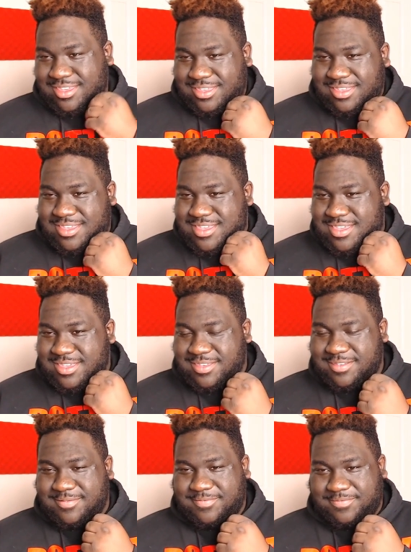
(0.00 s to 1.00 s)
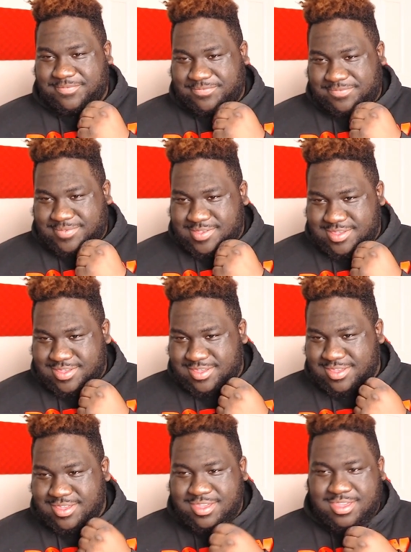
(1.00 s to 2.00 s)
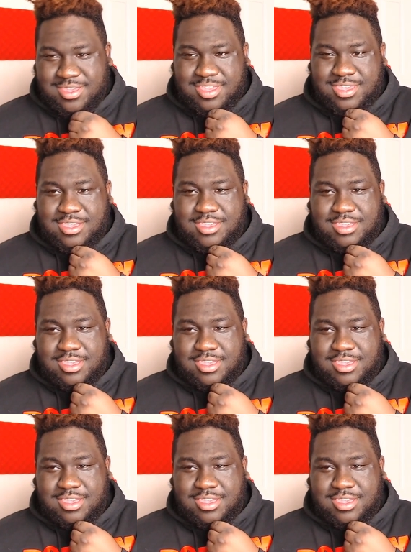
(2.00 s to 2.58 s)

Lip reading: Nothing is said.